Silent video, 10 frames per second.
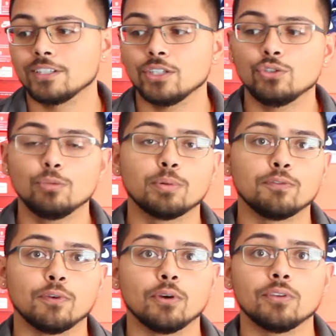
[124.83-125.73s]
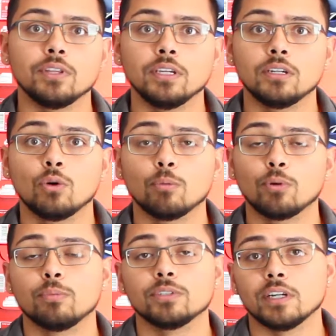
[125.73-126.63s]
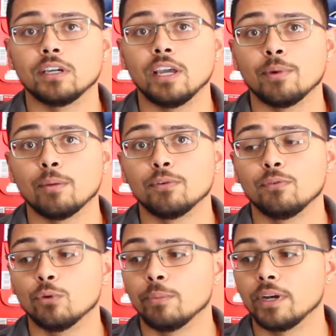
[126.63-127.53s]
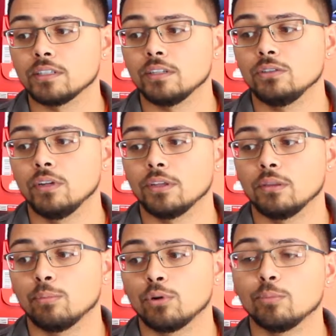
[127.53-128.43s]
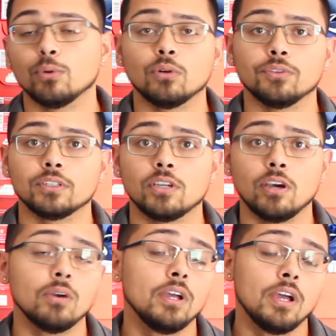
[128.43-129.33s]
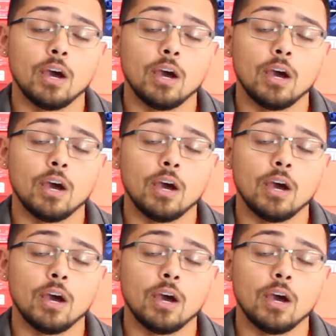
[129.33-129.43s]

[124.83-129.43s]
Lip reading: actually do prefer the Court Purples that came out before because I do like the purple on the toe.